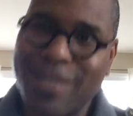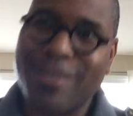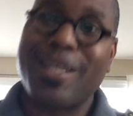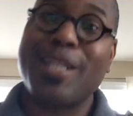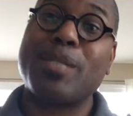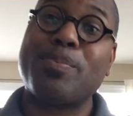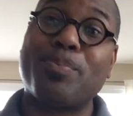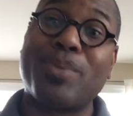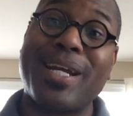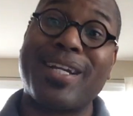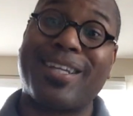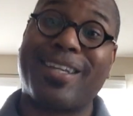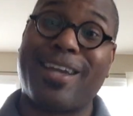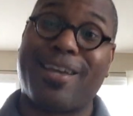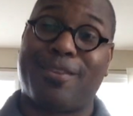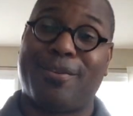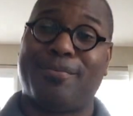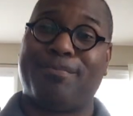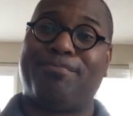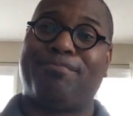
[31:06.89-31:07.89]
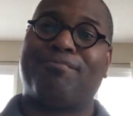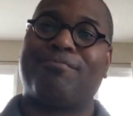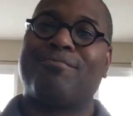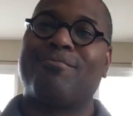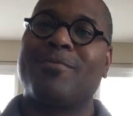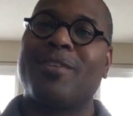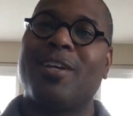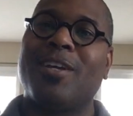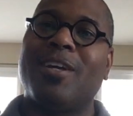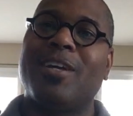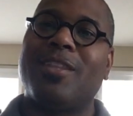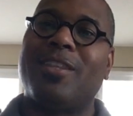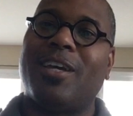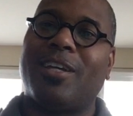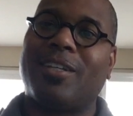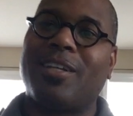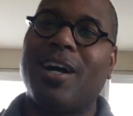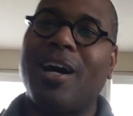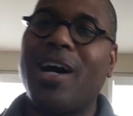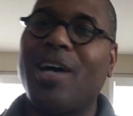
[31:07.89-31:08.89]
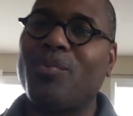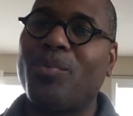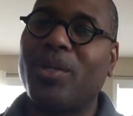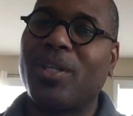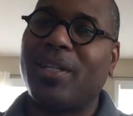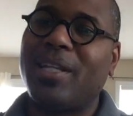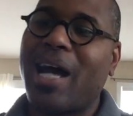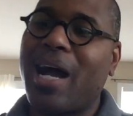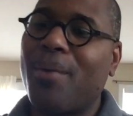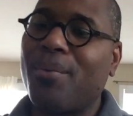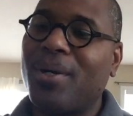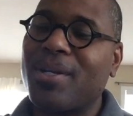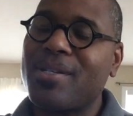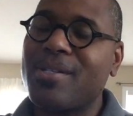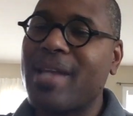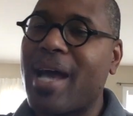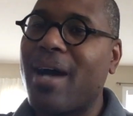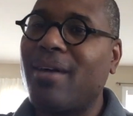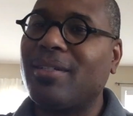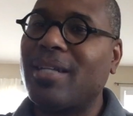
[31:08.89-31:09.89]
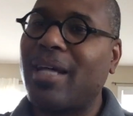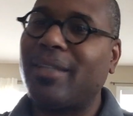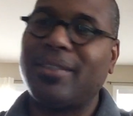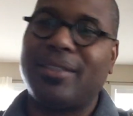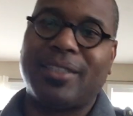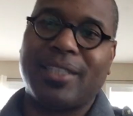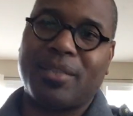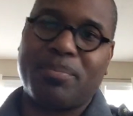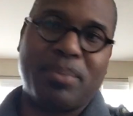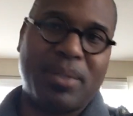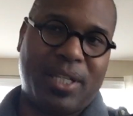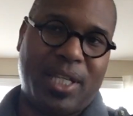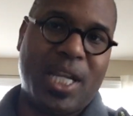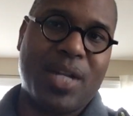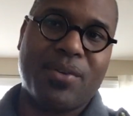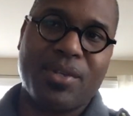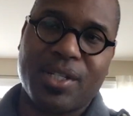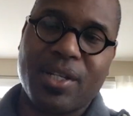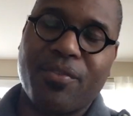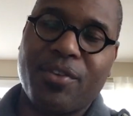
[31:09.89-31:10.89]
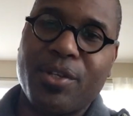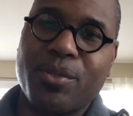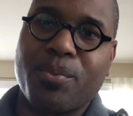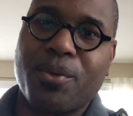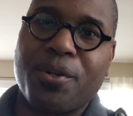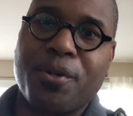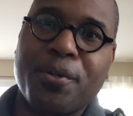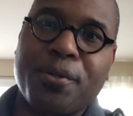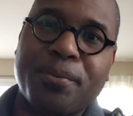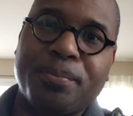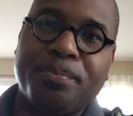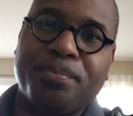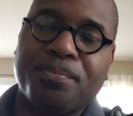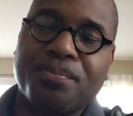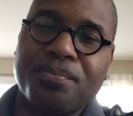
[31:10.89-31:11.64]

Let's pray together that God will allow us now not to just be hearers of his word,